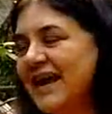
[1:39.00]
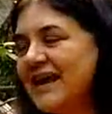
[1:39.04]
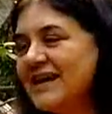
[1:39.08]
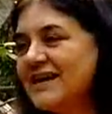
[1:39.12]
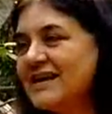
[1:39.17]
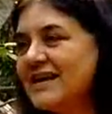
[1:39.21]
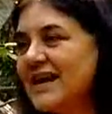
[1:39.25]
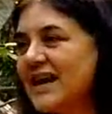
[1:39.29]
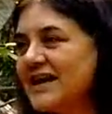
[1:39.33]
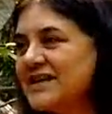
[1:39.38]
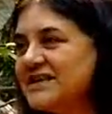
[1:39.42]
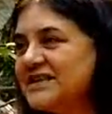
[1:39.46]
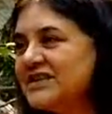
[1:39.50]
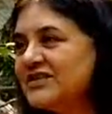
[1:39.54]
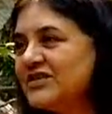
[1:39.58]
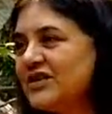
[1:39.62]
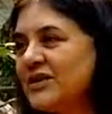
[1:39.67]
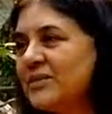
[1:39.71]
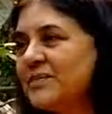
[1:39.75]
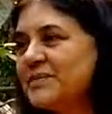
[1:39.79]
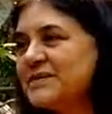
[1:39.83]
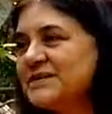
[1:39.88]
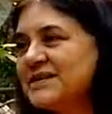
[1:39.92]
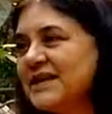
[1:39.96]
and
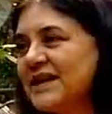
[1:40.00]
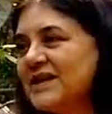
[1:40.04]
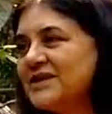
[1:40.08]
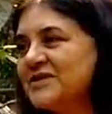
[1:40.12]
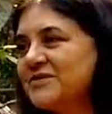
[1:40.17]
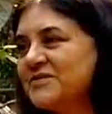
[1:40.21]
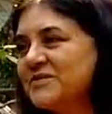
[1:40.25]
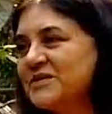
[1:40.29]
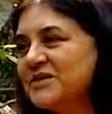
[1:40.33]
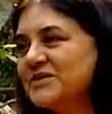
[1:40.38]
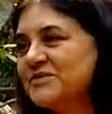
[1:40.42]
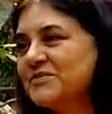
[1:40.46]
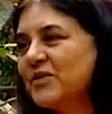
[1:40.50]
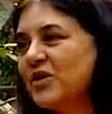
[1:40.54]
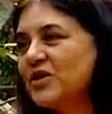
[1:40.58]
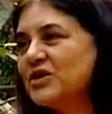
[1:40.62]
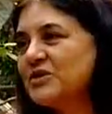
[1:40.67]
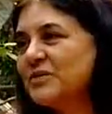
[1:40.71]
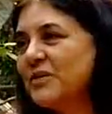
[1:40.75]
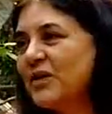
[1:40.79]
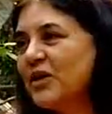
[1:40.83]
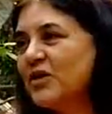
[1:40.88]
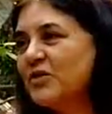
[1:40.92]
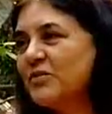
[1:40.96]
93% was
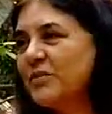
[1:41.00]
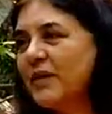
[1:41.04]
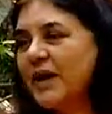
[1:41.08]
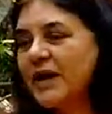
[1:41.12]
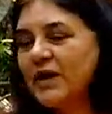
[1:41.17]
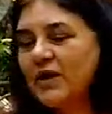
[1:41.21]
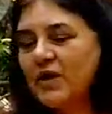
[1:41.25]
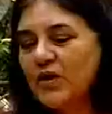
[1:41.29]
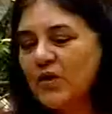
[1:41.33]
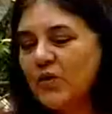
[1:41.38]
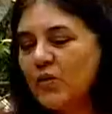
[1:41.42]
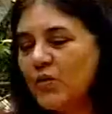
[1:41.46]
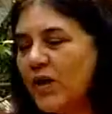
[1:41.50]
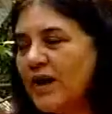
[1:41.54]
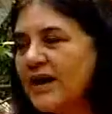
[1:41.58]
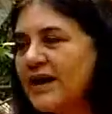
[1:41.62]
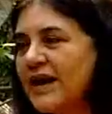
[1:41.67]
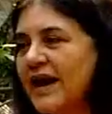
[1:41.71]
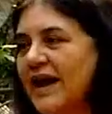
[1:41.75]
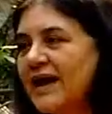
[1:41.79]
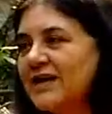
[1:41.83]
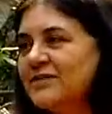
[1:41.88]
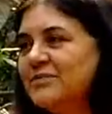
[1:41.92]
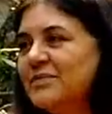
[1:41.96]
brought about by
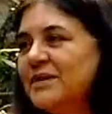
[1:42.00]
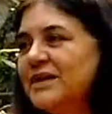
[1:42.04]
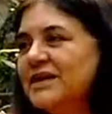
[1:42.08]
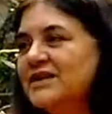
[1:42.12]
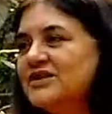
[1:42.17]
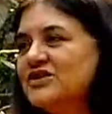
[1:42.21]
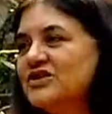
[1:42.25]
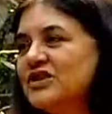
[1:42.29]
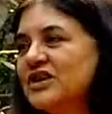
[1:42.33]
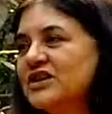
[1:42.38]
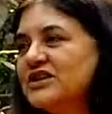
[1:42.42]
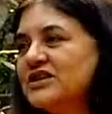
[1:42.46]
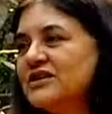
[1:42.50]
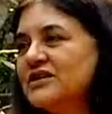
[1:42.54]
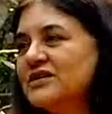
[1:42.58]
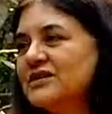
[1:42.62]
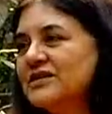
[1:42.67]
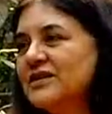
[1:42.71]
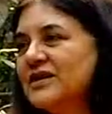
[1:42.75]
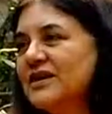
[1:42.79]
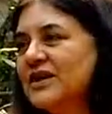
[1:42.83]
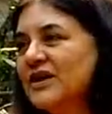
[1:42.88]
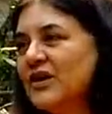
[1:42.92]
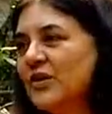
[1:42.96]
one administrator
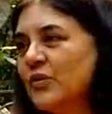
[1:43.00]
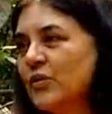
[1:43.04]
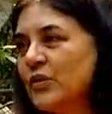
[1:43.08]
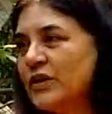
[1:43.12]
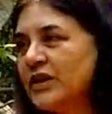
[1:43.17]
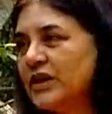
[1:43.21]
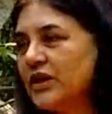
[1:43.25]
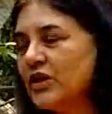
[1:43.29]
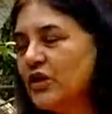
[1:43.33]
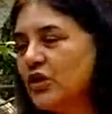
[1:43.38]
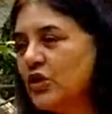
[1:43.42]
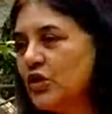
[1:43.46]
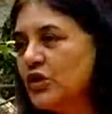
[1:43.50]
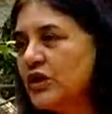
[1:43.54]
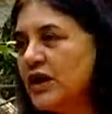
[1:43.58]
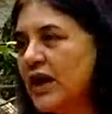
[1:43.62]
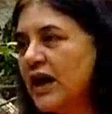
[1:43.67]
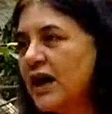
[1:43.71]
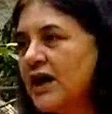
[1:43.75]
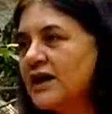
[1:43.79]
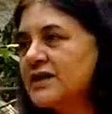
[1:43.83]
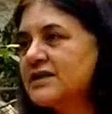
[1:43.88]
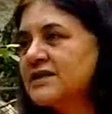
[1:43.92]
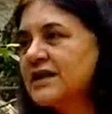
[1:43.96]
with a good
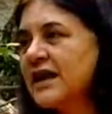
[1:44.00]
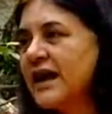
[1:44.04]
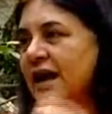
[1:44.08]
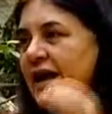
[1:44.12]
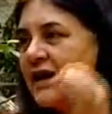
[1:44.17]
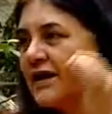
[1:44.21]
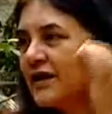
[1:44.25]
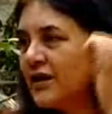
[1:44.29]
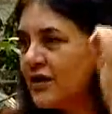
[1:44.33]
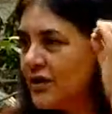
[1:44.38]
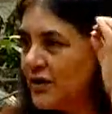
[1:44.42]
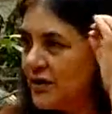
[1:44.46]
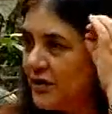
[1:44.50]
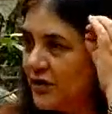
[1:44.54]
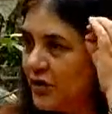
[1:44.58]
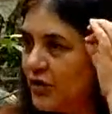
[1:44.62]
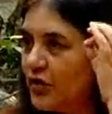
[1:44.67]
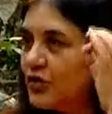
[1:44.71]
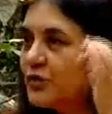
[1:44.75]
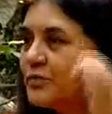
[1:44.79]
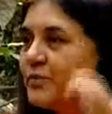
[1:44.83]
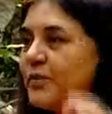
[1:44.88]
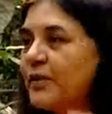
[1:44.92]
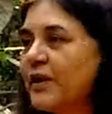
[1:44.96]
heart and a
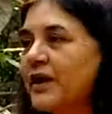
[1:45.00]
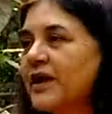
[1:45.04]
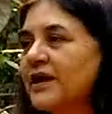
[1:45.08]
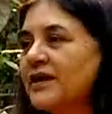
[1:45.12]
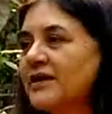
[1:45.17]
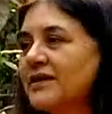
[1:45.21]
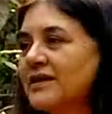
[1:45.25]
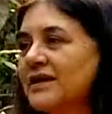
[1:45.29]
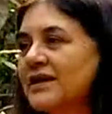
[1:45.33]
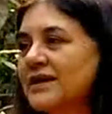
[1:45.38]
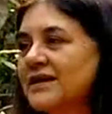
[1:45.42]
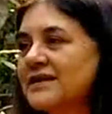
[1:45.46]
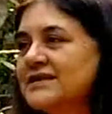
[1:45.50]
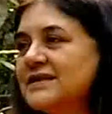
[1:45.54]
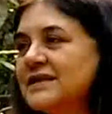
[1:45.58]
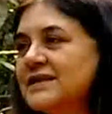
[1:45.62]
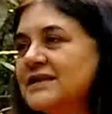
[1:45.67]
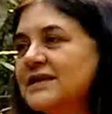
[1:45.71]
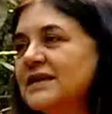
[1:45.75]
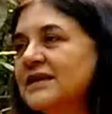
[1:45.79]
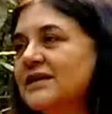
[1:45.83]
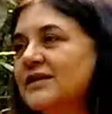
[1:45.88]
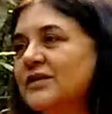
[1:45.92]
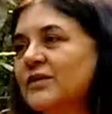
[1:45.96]
good brain
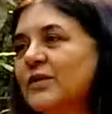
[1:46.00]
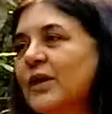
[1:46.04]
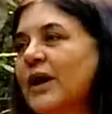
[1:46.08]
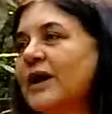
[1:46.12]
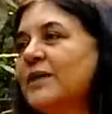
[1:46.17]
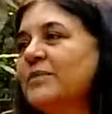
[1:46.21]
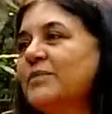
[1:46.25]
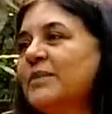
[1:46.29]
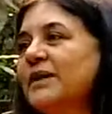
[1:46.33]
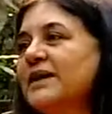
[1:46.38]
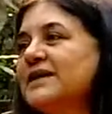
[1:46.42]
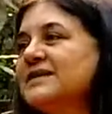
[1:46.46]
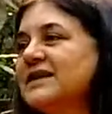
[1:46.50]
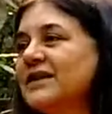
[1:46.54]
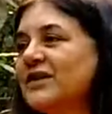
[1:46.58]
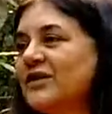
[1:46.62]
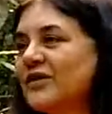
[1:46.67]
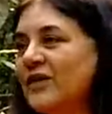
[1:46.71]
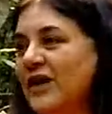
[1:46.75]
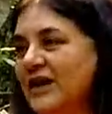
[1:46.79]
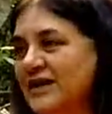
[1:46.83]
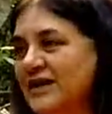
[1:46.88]
sitting in the right place at the